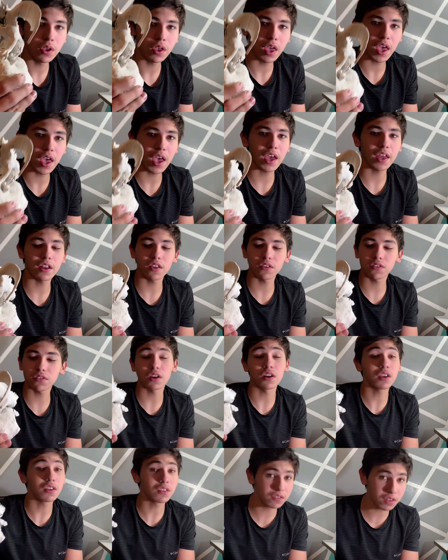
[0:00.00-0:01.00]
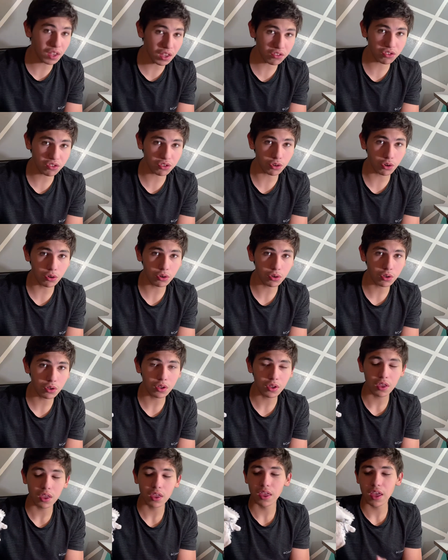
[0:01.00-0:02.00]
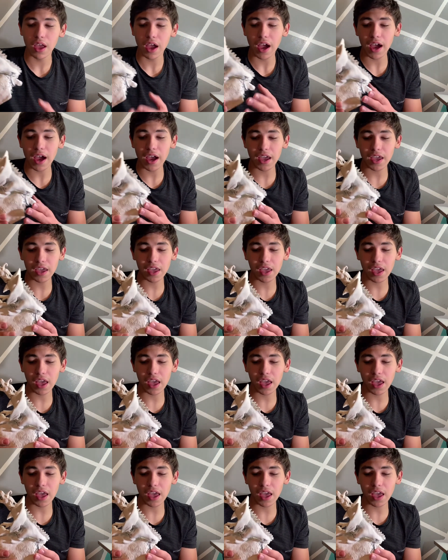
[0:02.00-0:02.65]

and it's unintentional, I